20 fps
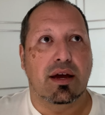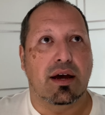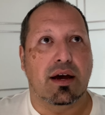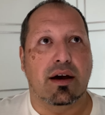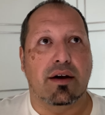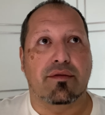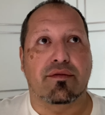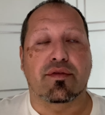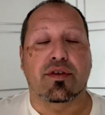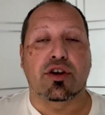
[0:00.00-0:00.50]

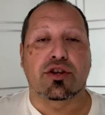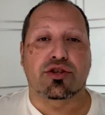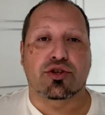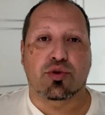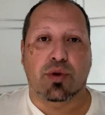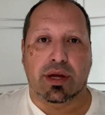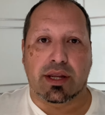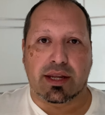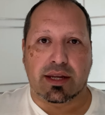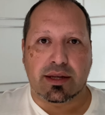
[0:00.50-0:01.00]
uh,
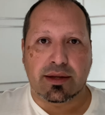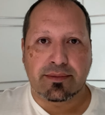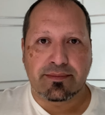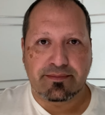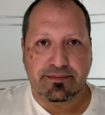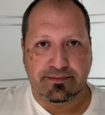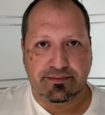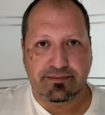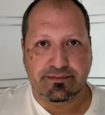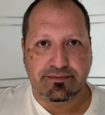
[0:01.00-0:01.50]
frustrated
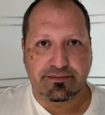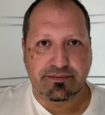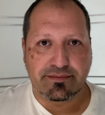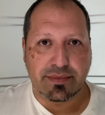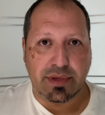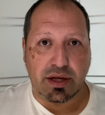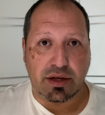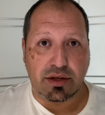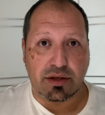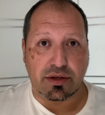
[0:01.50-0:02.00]

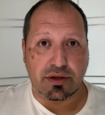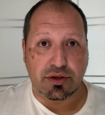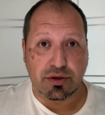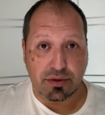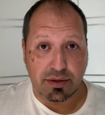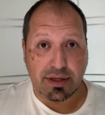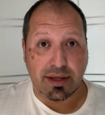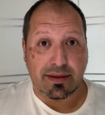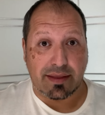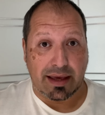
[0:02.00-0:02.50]

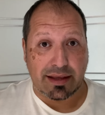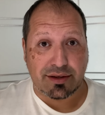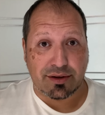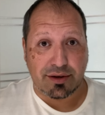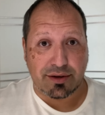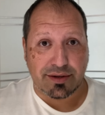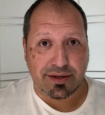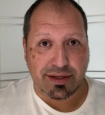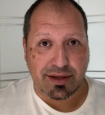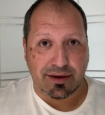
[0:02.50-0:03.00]
you did that to
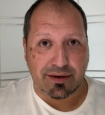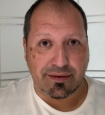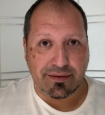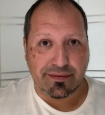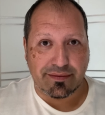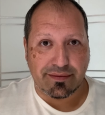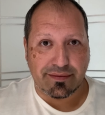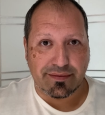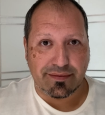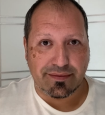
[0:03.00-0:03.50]

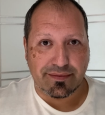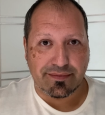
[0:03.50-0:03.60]
yourself.